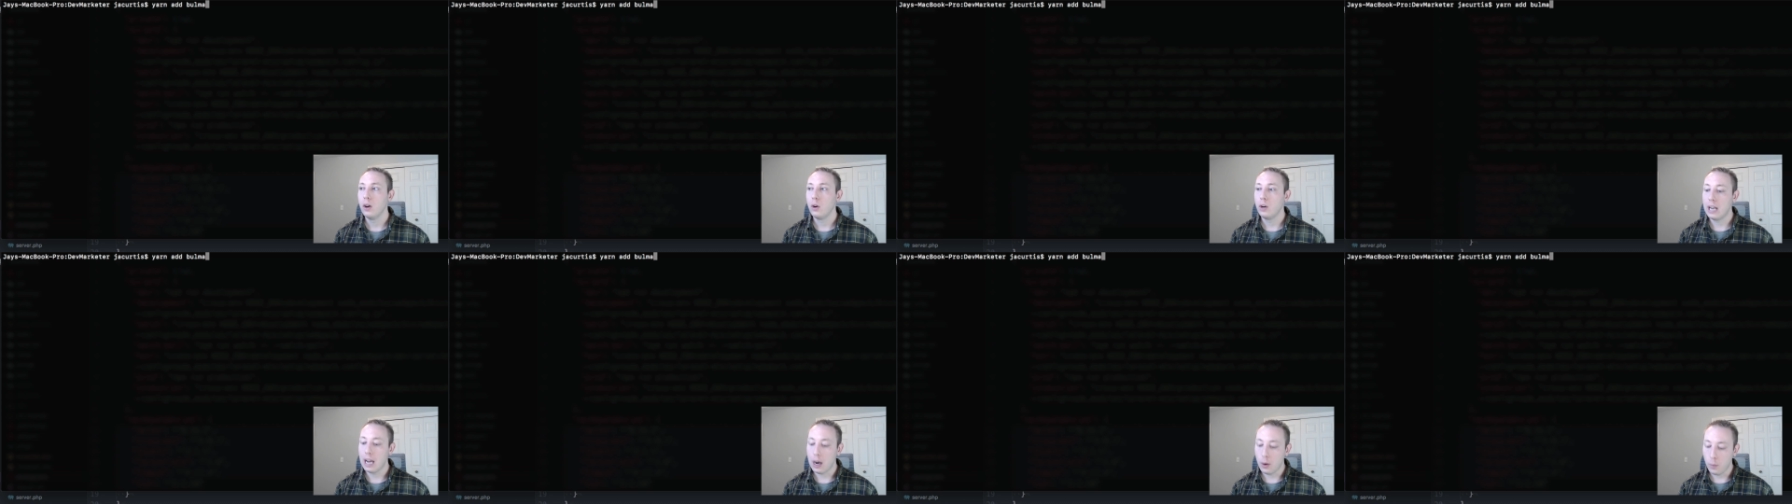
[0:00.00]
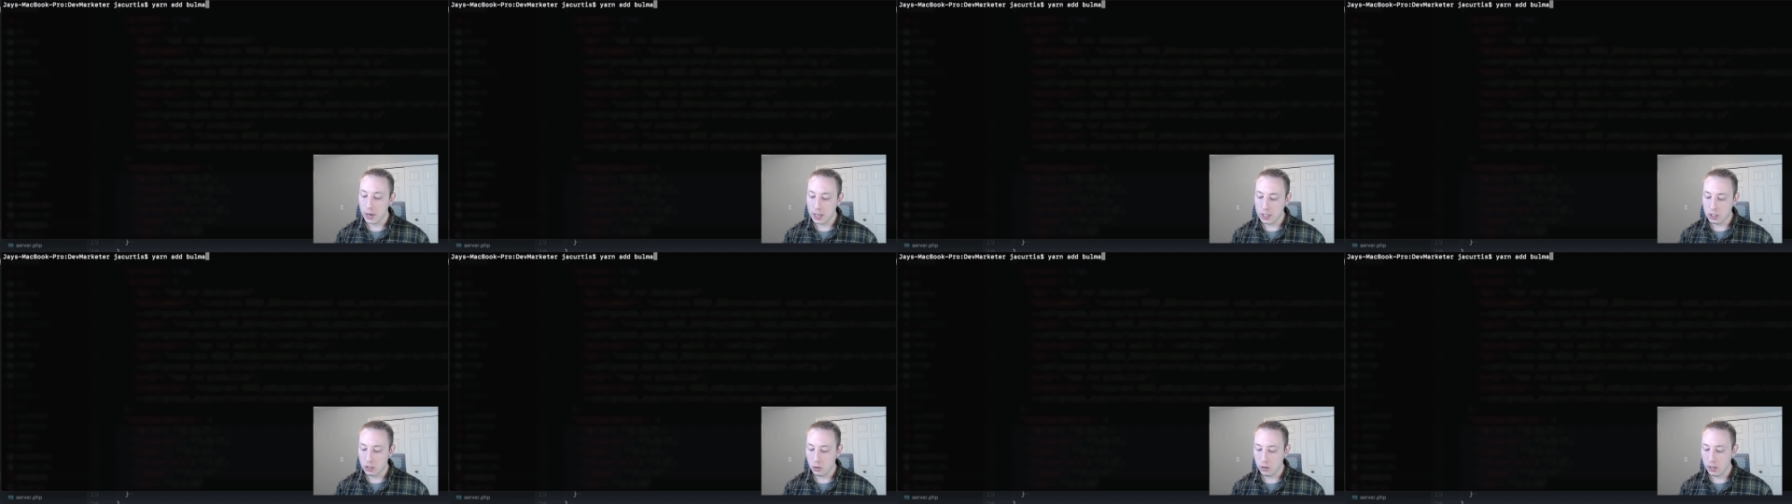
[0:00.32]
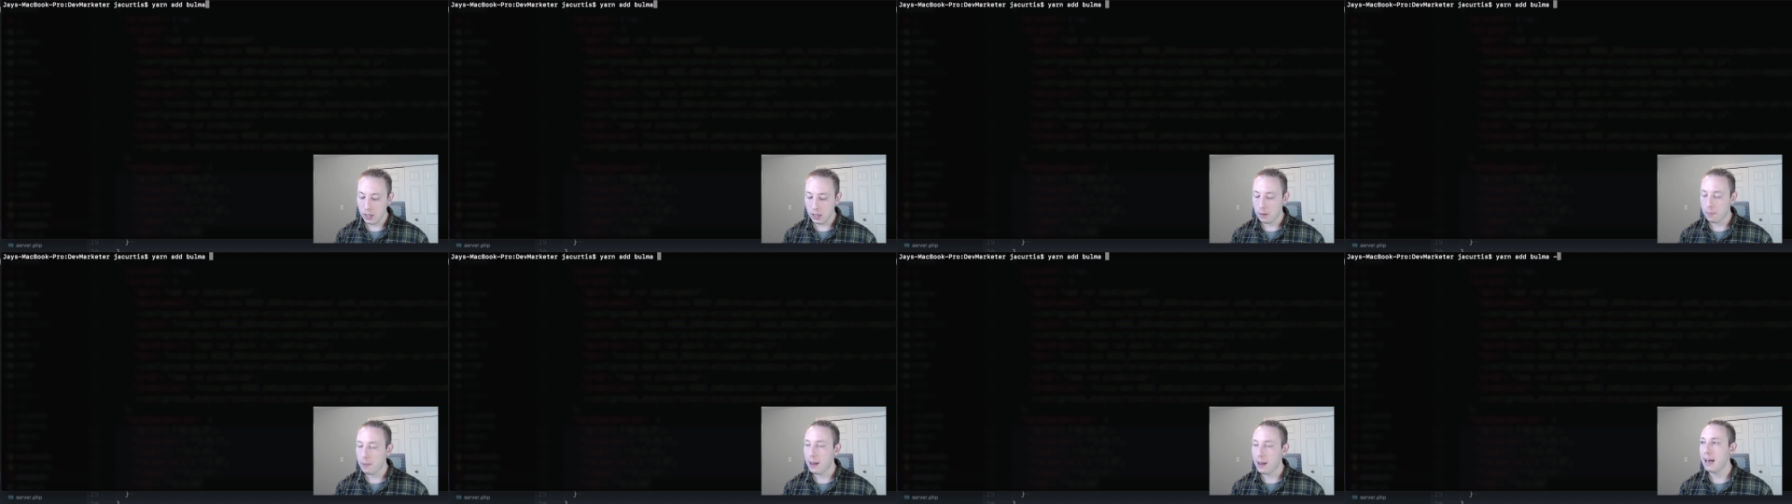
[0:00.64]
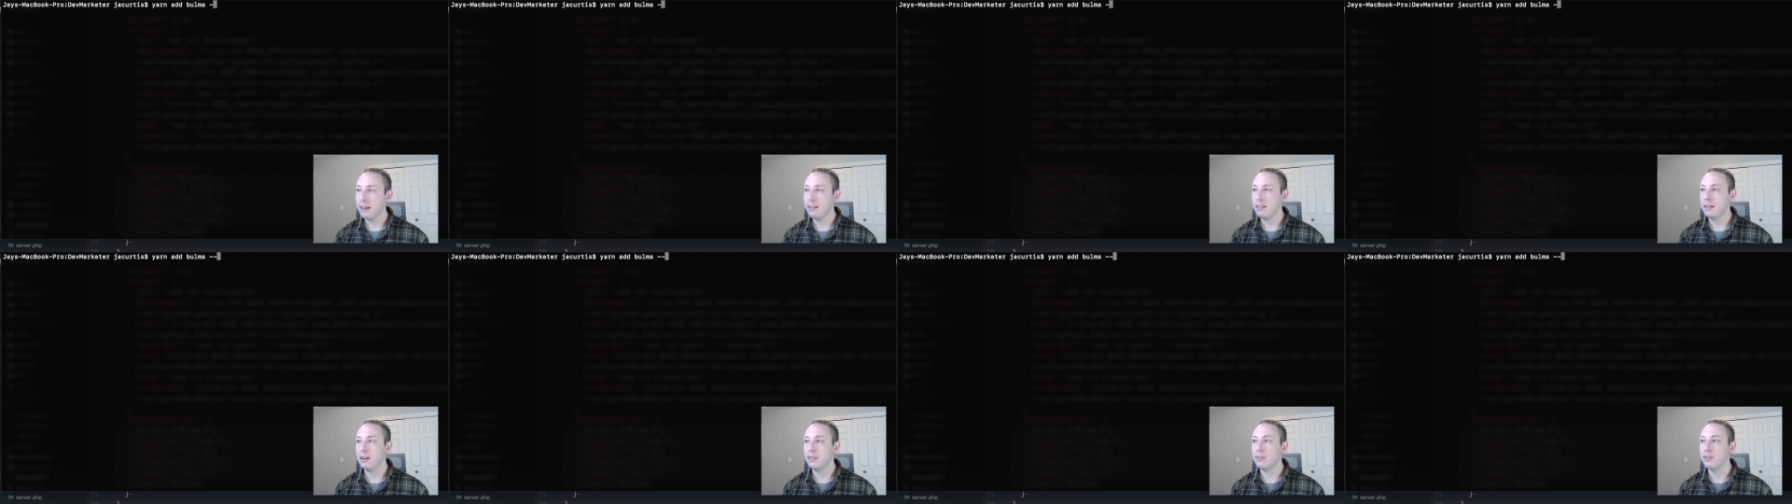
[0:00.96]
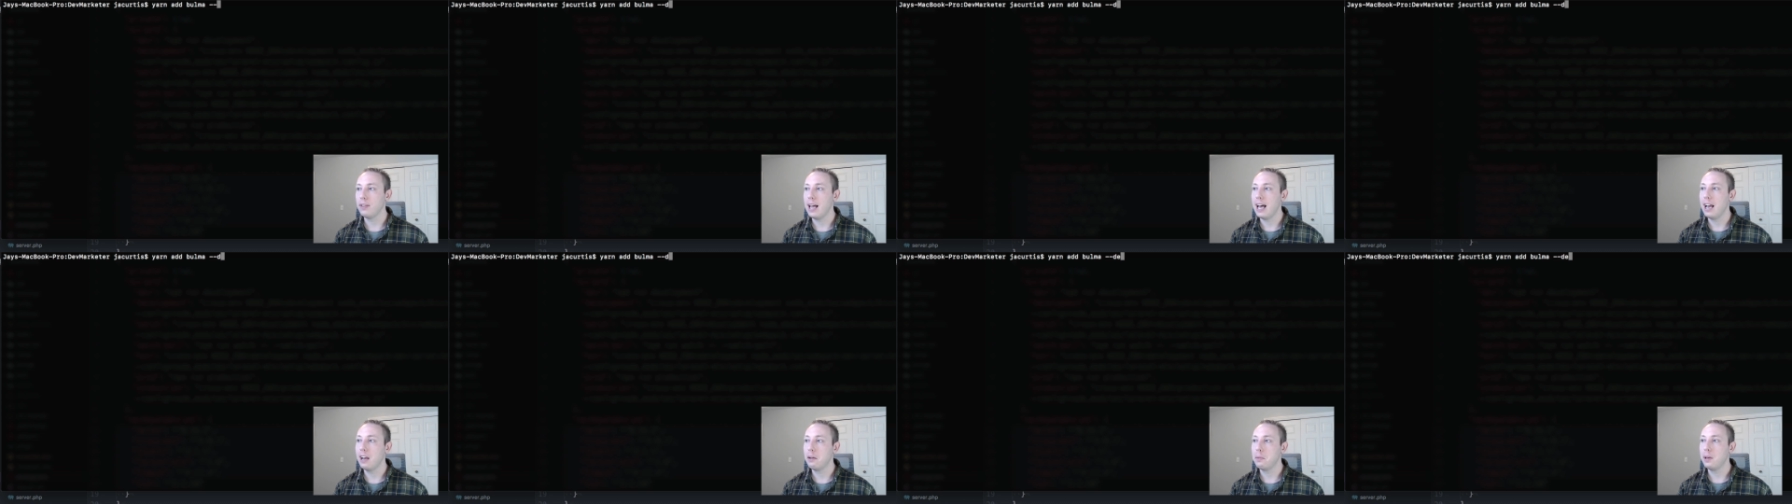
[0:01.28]
Now we do need to pass in a
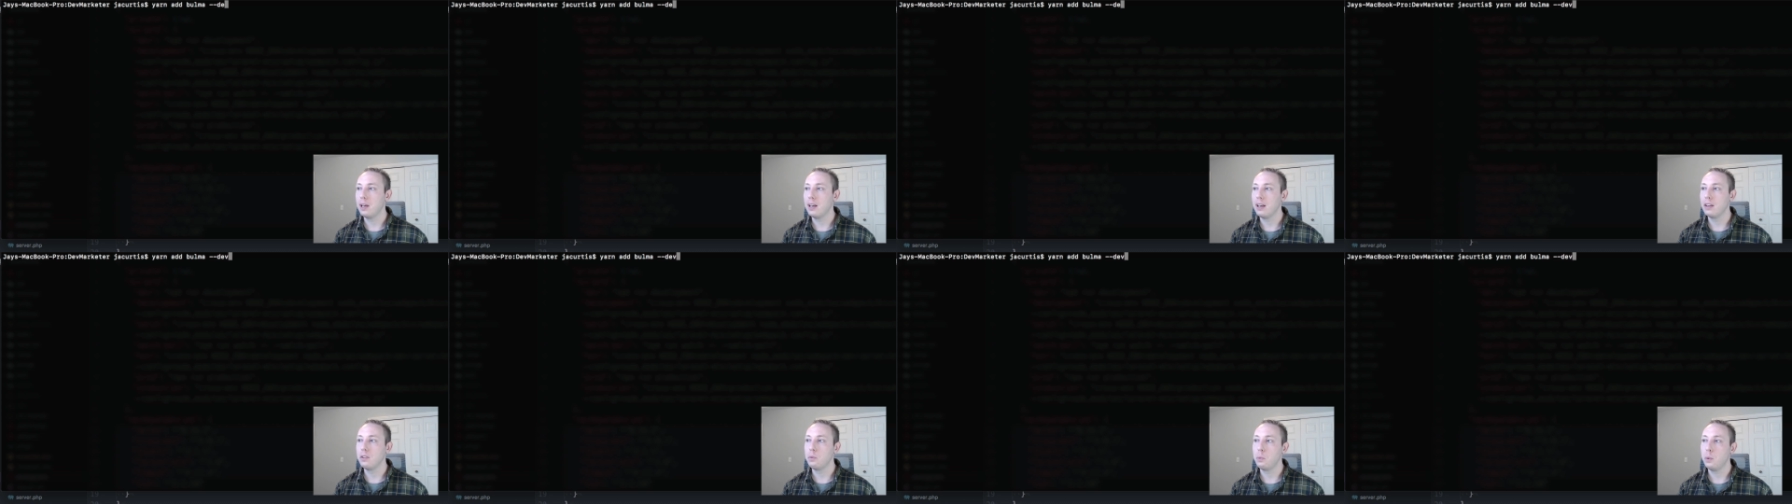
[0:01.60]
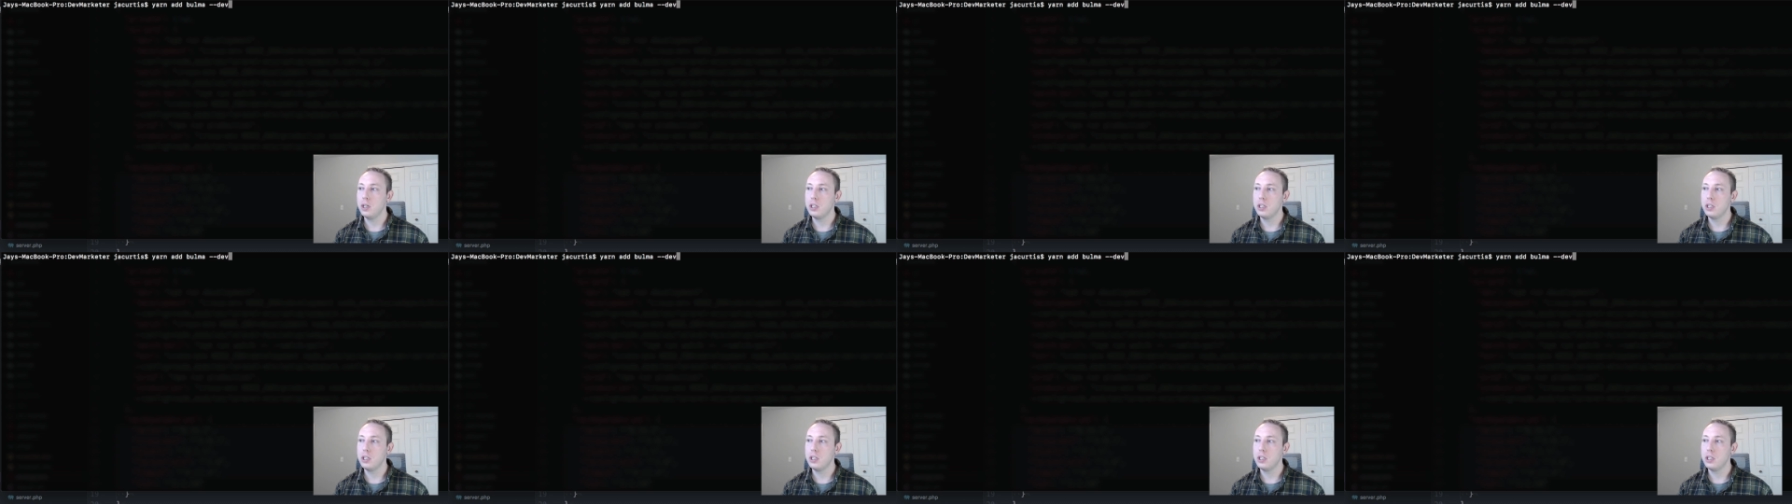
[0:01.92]
flag because